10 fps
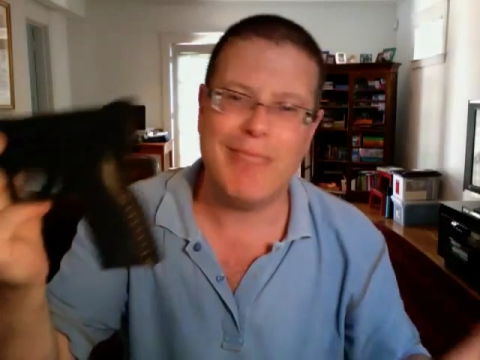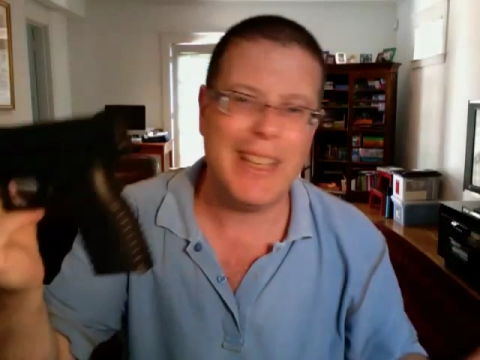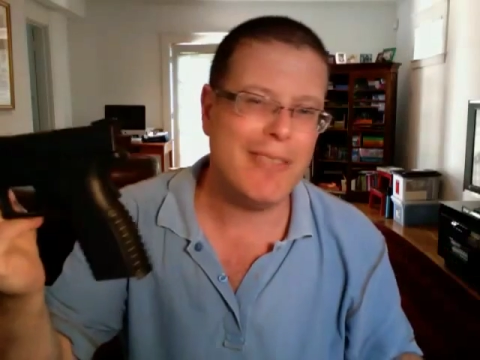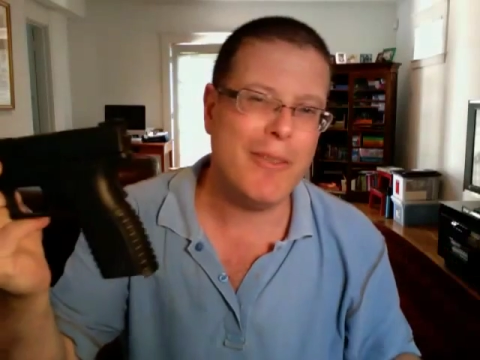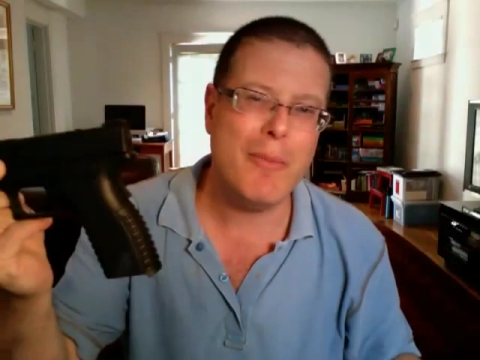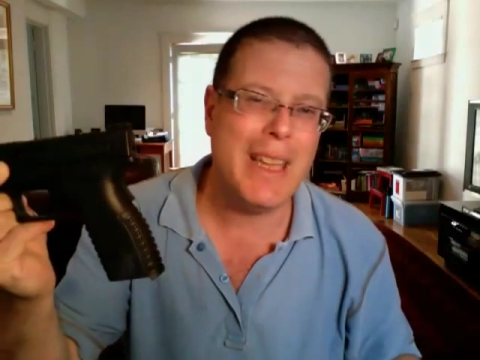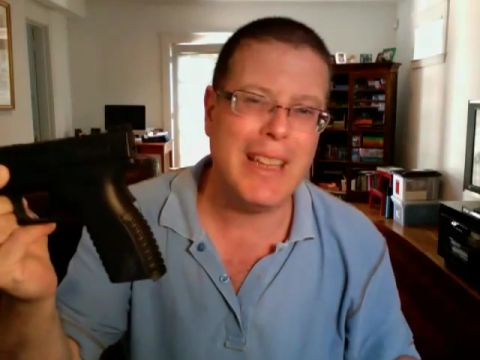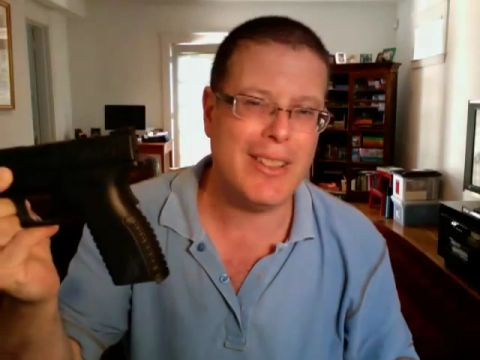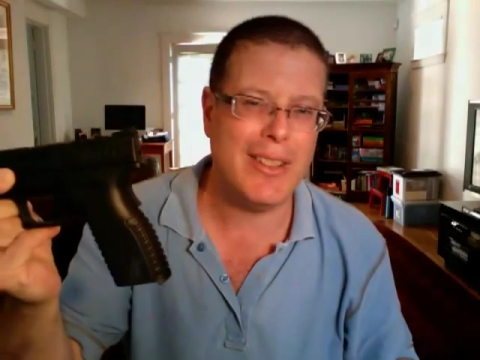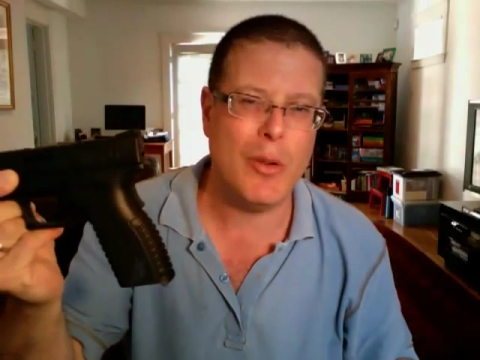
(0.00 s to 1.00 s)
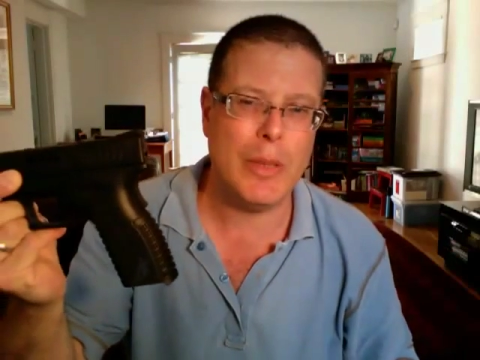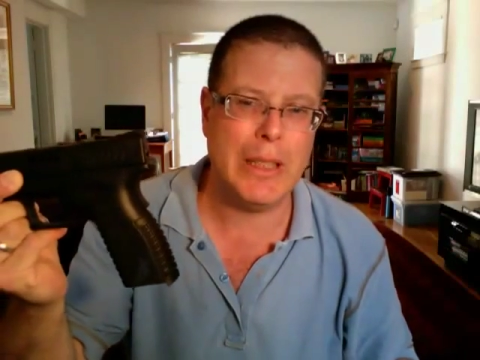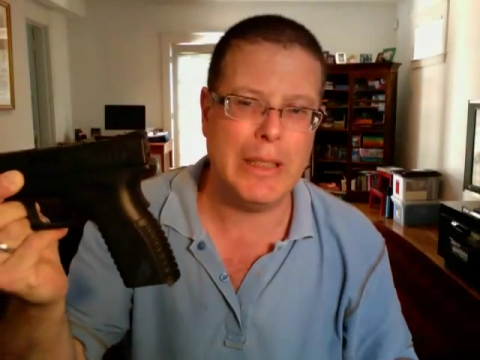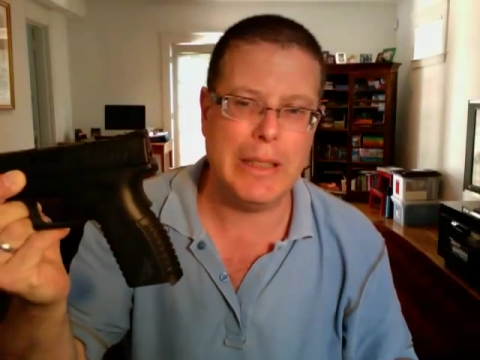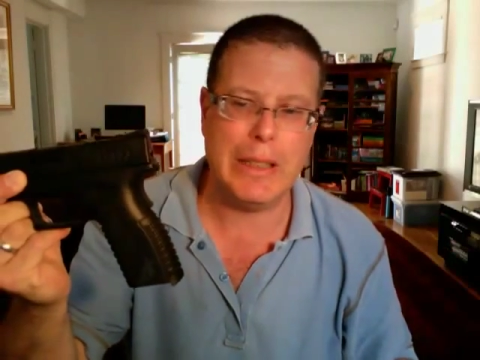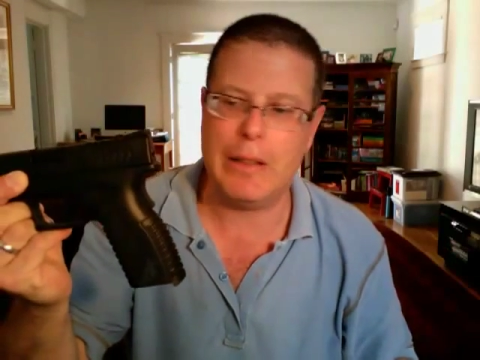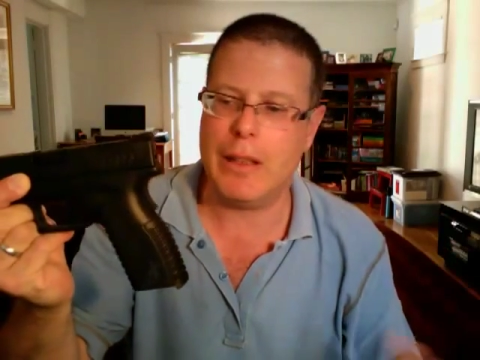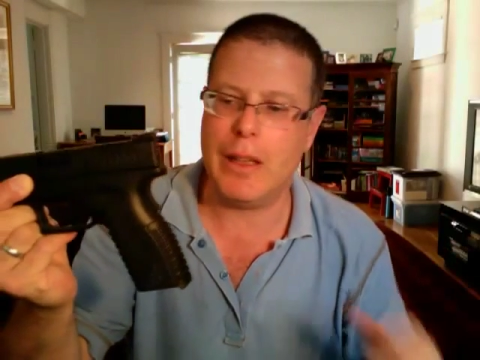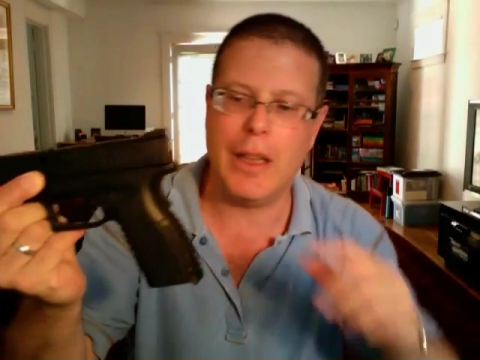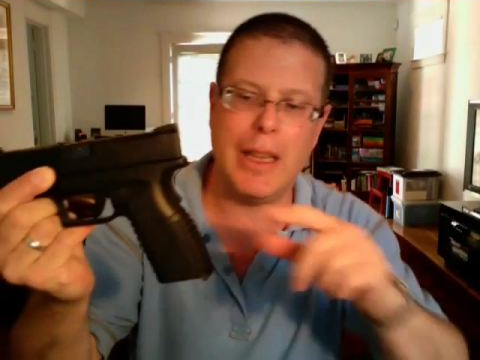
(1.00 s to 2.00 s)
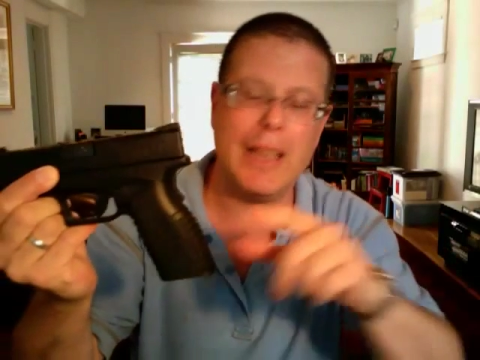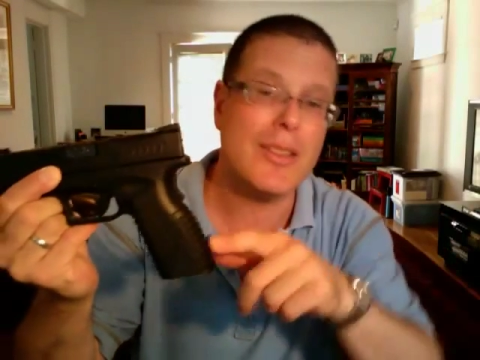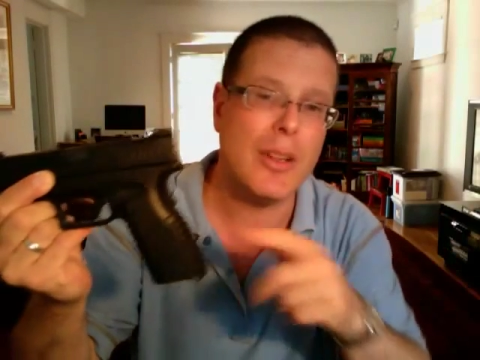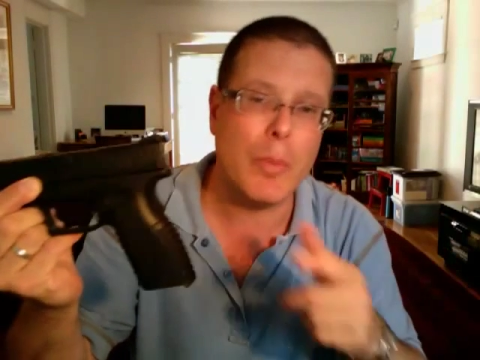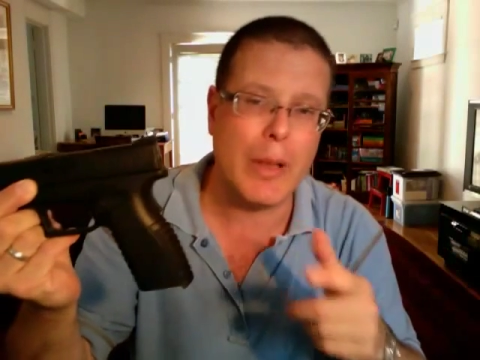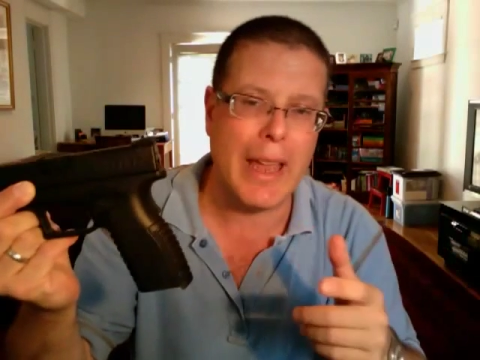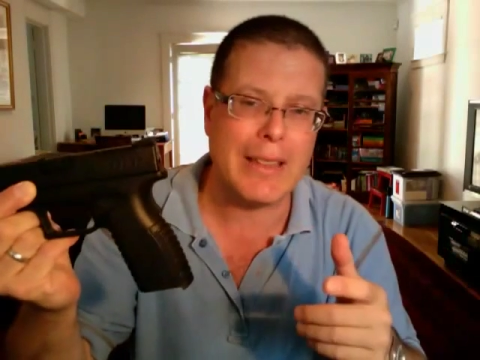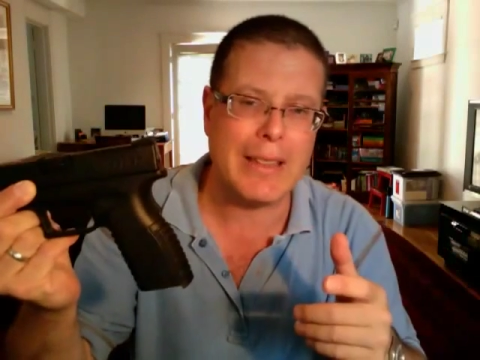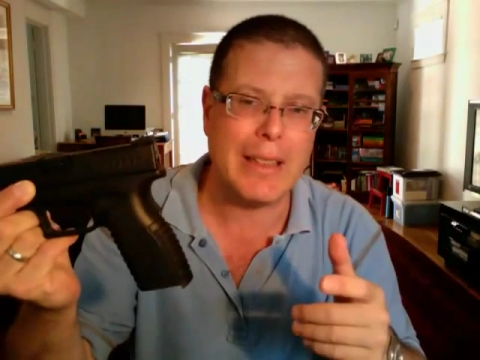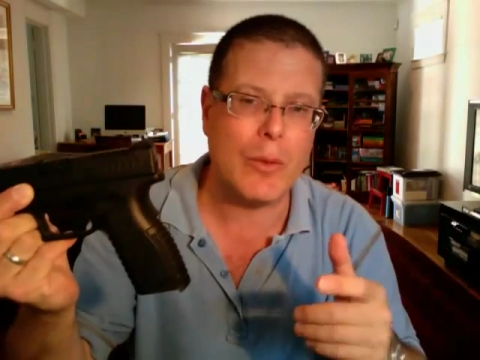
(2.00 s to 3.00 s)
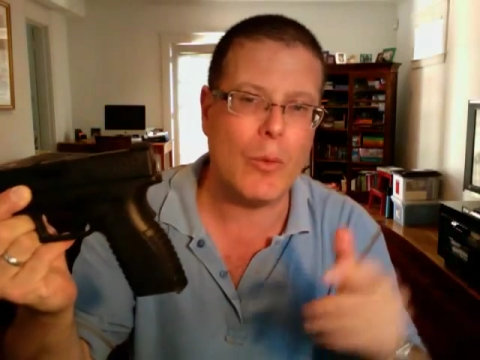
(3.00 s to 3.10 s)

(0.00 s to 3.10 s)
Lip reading: For me, it's no big deal. It's still plastic.